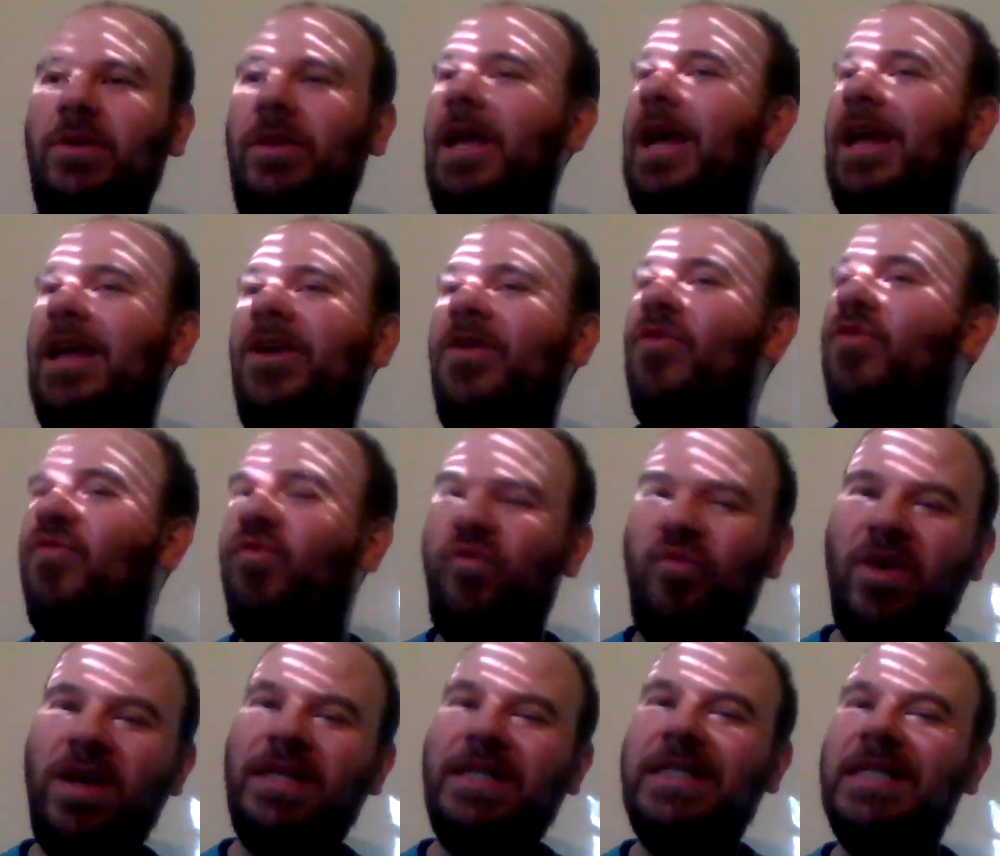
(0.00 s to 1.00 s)
like
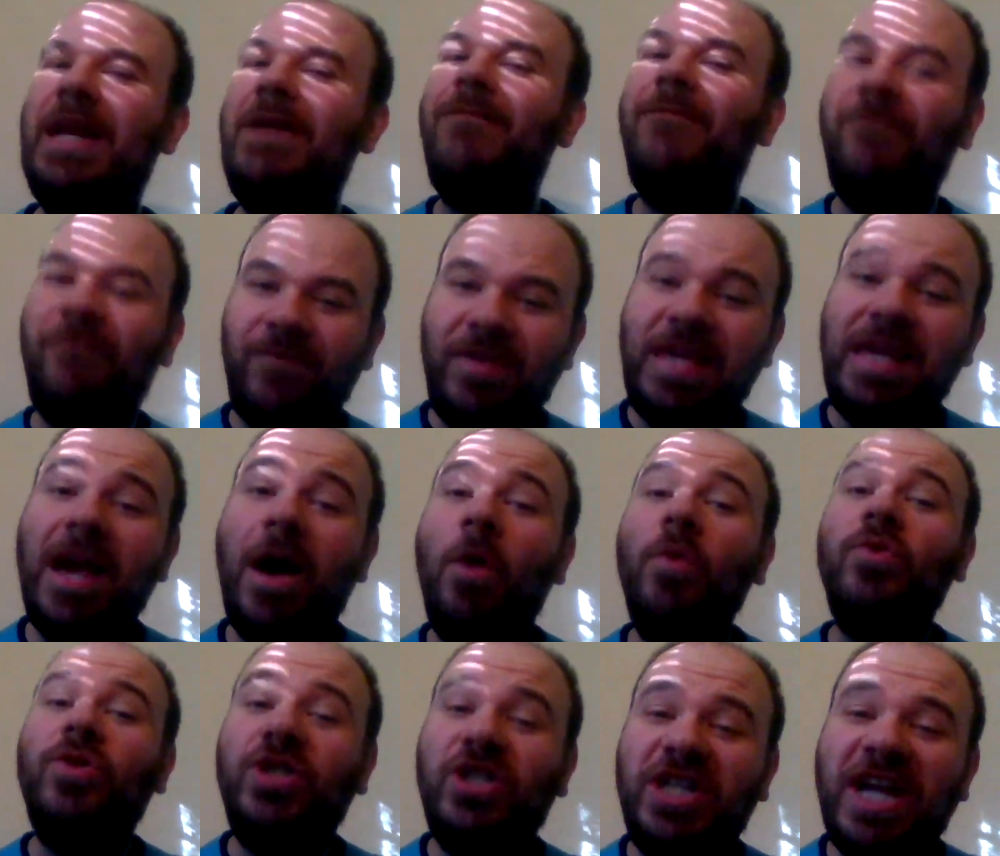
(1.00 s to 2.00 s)
Chris and
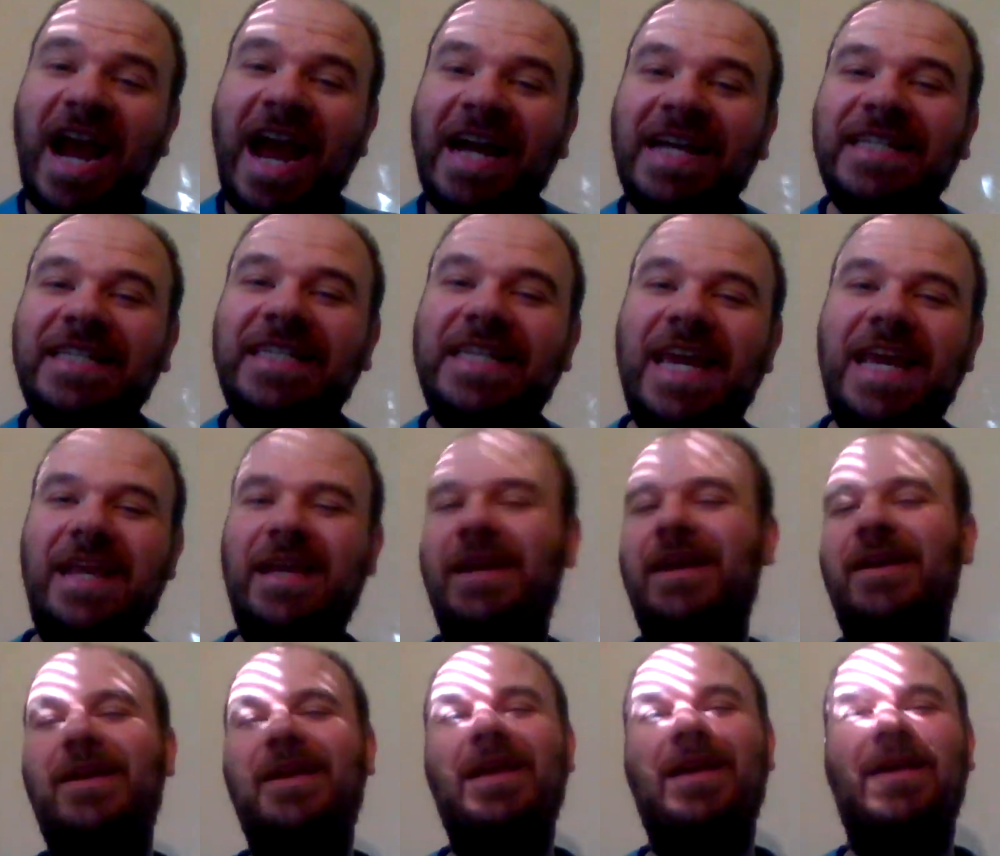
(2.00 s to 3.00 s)
Theo Jackson.
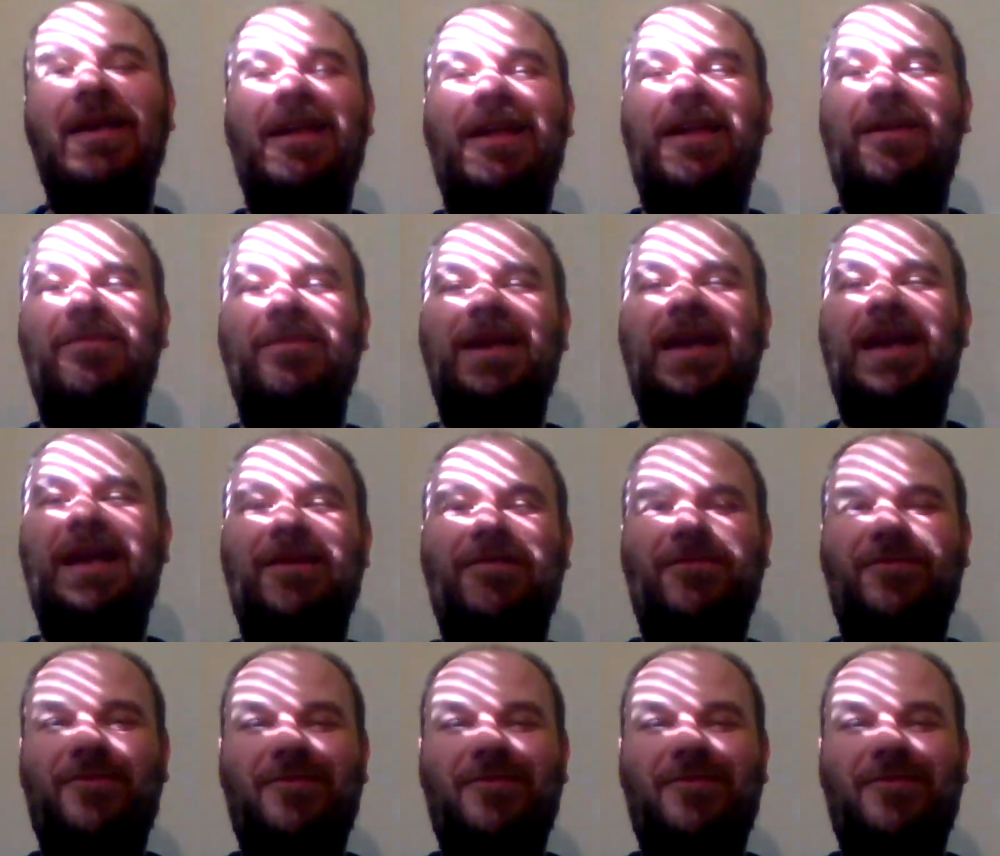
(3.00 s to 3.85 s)
Oh, man.